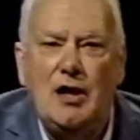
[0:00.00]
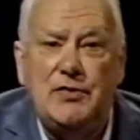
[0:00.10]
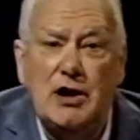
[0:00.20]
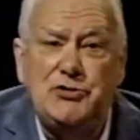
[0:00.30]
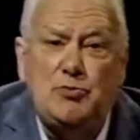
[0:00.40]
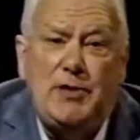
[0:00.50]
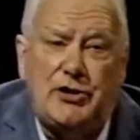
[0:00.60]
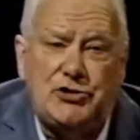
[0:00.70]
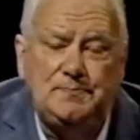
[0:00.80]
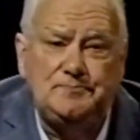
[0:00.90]
The Earth is a
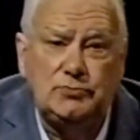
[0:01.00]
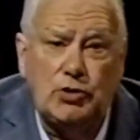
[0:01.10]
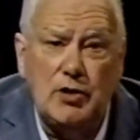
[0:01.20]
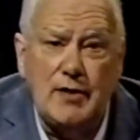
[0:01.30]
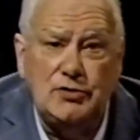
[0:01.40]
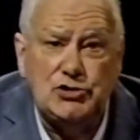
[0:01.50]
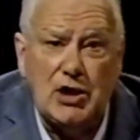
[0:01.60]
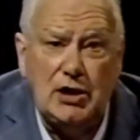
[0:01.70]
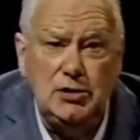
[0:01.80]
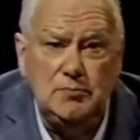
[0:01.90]
planet going around the
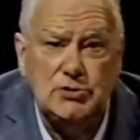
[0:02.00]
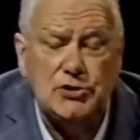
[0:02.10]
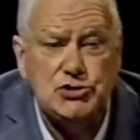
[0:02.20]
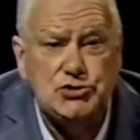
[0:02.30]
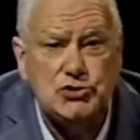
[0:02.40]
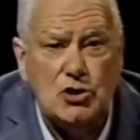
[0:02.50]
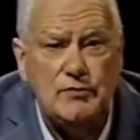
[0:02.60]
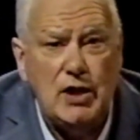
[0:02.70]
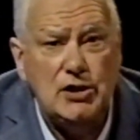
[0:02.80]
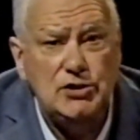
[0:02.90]
sun at a distance of
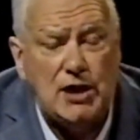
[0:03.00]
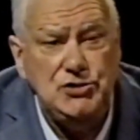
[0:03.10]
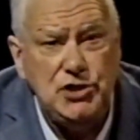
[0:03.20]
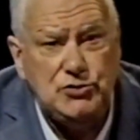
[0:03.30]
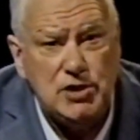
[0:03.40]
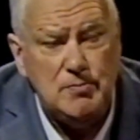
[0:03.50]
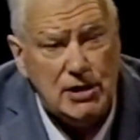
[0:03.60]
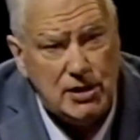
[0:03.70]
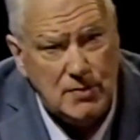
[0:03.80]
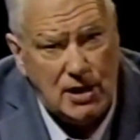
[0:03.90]
93
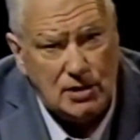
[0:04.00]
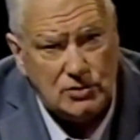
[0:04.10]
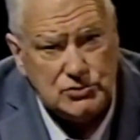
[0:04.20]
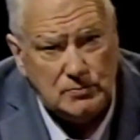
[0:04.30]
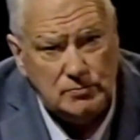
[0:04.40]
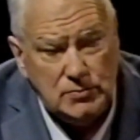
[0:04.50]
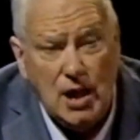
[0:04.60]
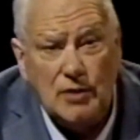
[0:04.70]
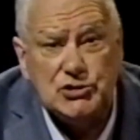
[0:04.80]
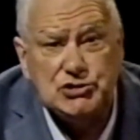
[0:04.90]
million miles.
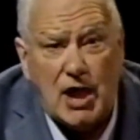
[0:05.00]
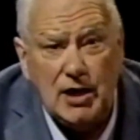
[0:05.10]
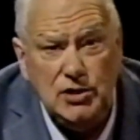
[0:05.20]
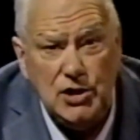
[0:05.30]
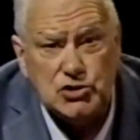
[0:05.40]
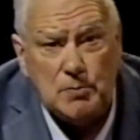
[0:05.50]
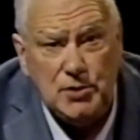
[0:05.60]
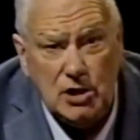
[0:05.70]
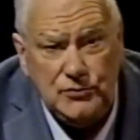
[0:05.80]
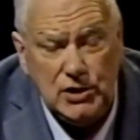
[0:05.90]
The sun is a
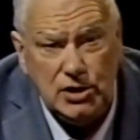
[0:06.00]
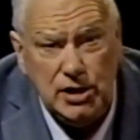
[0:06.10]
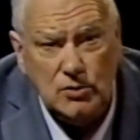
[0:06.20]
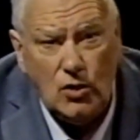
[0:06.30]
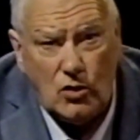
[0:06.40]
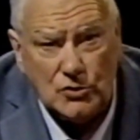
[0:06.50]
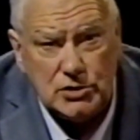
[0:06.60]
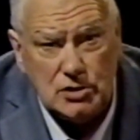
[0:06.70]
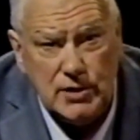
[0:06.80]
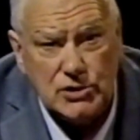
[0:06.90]
perfectly
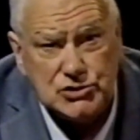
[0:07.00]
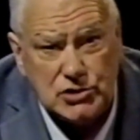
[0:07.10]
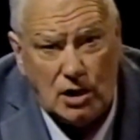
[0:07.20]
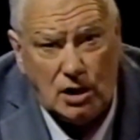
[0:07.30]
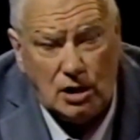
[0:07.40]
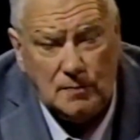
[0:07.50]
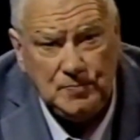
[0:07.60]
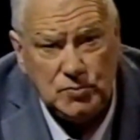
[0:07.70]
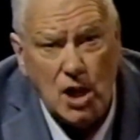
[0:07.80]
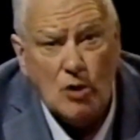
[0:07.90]
ordinary star,
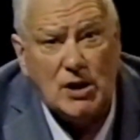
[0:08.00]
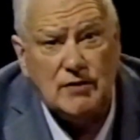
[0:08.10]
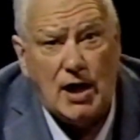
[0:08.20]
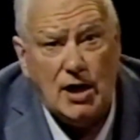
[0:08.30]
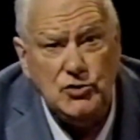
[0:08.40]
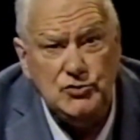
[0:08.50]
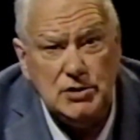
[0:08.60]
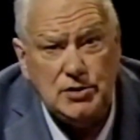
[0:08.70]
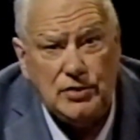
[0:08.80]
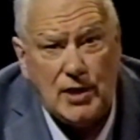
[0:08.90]
one of
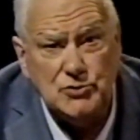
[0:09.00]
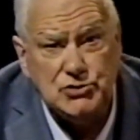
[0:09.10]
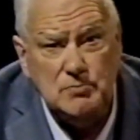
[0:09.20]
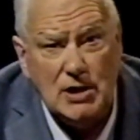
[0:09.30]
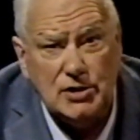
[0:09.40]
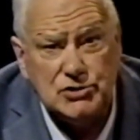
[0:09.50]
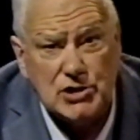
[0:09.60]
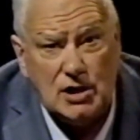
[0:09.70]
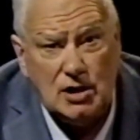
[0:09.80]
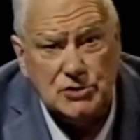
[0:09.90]
100,000 million
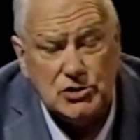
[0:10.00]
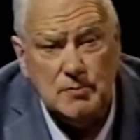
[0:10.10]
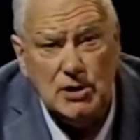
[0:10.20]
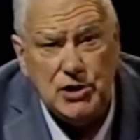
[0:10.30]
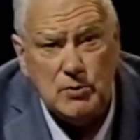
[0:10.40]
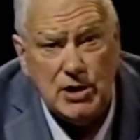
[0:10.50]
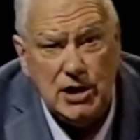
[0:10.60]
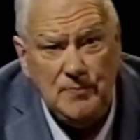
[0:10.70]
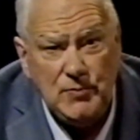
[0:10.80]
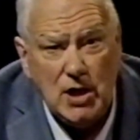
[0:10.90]
stars in the Milky Way